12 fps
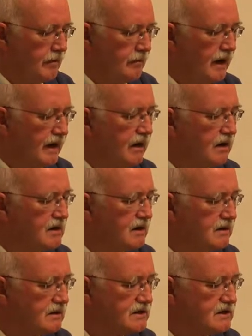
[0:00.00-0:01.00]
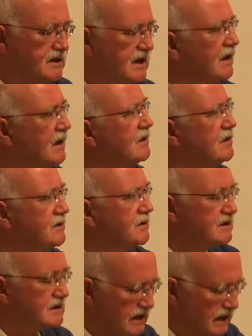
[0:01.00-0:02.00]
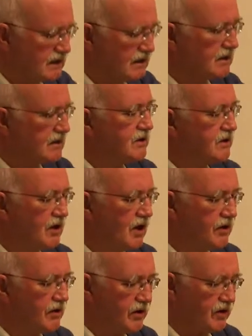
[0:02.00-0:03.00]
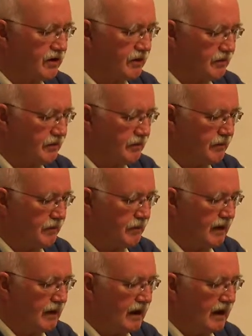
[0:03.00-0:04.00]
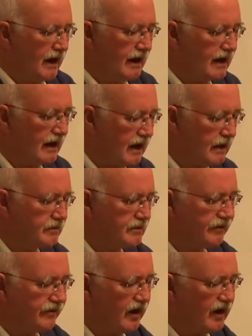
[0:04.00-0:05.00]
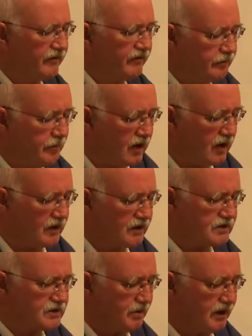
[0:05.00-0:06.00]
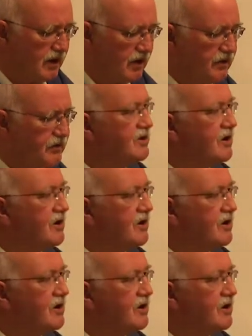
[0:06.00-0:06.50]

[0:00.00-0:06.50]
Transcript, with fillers: My uncle single, signaled yonder. I climbed five bars beyond